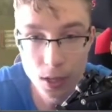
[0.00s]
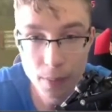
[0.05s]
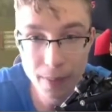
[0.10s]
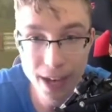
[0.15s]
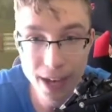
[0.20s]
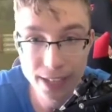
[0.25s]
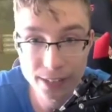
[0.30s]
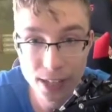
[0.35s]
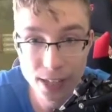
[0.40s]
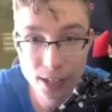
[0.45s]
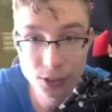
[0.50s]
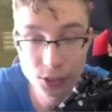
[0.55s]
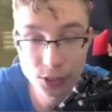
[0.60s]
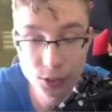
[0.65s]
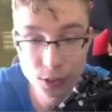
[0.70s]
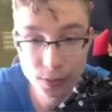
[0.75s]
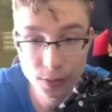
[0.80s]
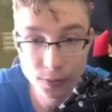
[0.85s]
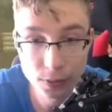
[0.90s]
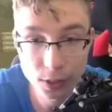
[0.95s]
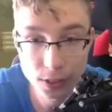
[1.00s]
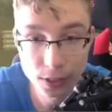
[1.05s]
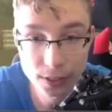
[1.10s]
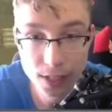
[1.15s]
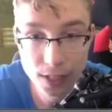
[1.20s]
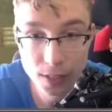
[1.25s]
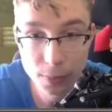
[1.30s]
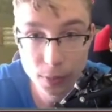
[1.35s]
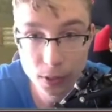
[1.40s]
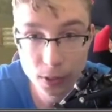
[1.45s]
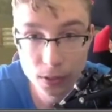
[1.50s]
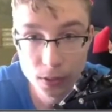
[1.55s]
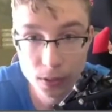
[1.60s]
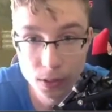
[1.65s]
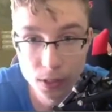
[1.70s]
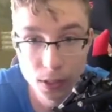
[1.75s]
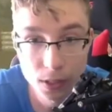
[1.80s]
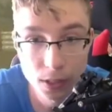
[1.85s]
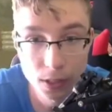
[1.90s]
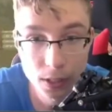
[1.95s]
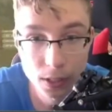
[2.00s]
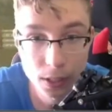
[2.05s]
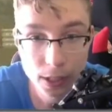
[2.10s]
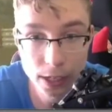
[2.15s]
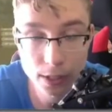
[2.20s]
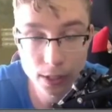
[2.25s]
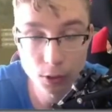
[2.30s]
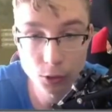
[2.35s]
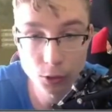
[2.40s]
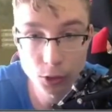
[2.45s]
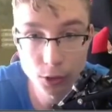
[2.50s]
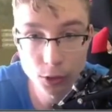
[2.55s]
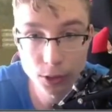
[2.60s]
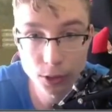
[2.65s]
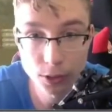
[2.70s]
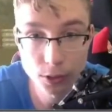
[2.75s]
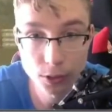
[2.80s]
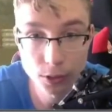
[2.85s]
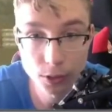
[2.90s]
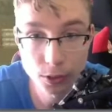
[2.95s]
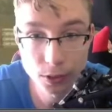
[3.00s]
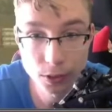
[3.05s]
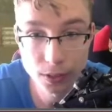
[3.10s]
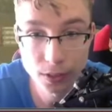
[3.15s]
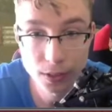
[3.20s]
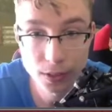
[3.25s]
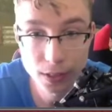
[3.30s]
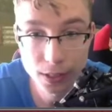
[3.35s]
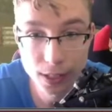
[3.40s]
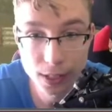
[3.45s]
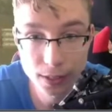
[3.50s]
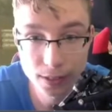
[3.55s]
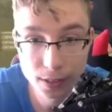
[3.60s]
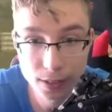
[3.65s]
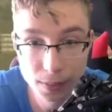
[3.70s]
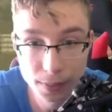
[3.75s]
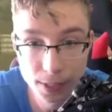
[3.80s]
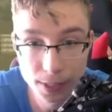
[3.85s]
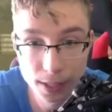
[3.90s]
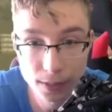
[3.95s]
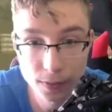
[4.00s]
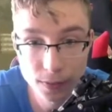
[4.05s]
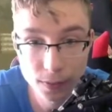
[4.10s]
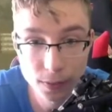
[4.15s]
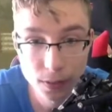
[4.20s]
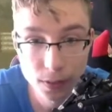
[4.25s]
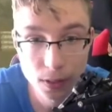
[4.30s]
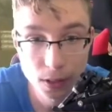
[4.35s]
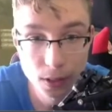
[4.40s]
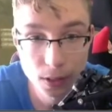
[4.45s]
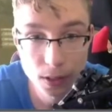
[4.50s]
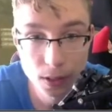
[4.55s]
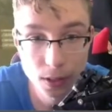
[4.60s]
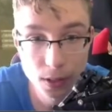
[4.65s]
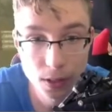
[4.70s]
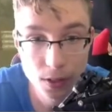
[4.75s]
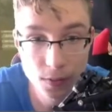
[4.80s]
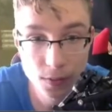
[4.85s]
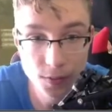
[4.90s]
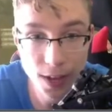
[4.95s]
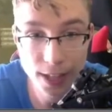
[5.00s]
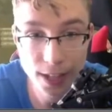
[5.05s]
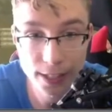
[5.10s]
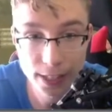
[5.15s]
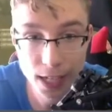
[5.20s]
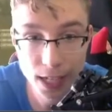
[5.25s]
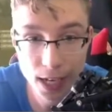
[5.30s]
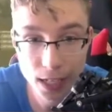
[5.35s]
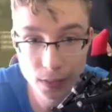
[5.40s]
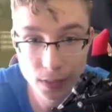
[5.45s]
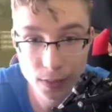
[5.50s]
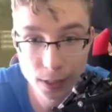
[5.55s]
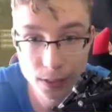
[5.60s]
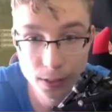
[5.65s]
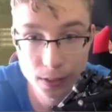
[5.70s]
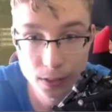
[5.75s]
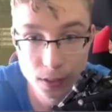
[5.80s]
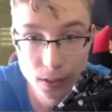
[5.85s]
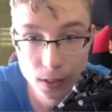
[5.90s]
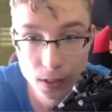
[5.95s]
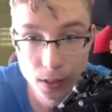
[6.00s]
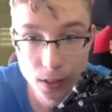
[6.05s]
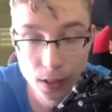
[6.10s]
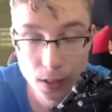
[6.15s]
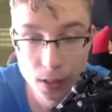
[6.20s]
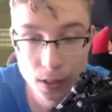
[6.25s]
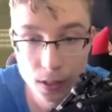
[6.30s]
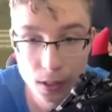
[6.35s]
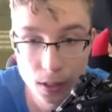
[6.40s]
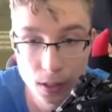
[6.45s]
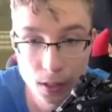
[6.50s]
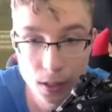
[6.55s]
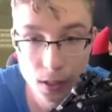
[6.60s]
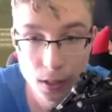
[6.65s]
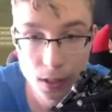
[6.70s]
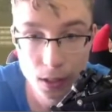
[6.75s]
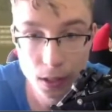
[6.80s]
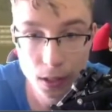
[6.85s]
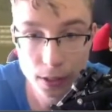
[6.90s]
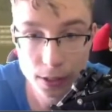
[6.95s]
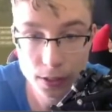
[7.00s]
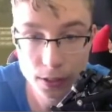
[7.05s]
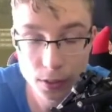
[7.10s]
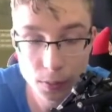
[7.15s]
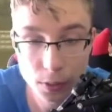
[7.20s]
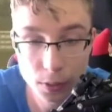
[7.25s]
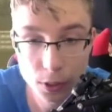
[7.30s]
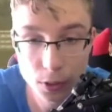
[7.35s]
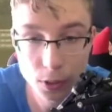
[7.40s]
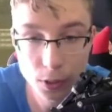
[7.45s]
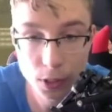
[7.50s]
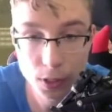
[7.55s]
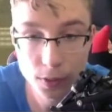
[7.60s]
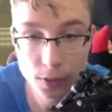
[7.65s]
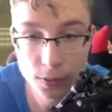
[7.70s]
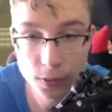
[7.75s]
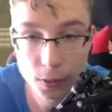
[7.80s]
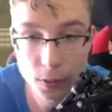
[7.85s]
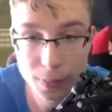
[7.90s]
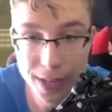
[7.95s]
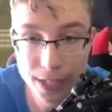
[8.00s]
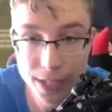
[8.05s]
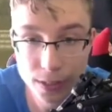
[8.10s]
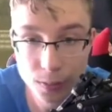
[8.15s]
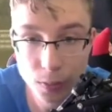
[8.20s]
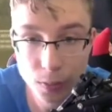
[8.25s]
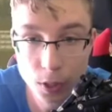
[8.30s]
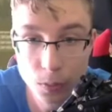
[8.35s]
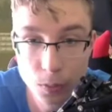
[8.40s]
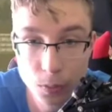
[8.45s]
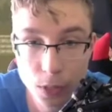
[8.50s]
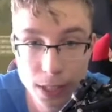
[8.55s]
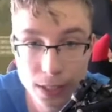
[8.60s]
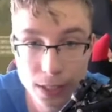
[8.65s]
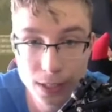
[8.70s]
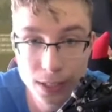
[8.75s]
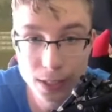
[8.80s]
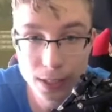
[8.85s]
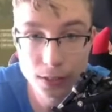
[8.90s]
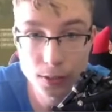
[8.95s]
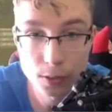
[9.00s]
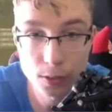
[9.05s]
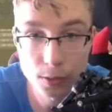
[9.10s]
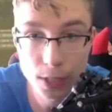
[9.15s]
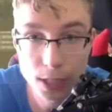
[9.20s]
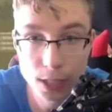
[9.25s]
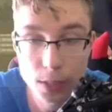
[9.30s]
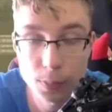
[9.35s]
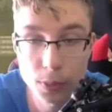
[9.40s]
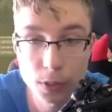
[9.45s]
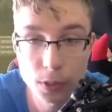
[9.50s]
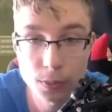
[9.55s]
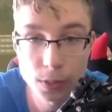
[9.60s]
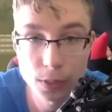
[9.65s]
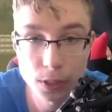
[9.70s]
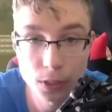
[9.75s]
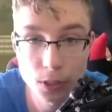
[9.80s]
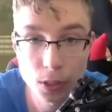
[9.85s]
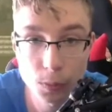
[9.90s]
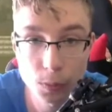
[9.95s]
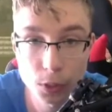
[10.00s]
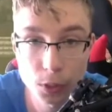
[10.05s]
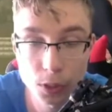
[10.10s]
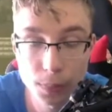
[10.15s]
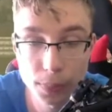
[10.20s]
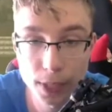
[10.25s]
max air string, for example, in order to just get some kind of value out of it. Okay, so we're gonna go for max Whirlwind into the Dragapult. We do not want to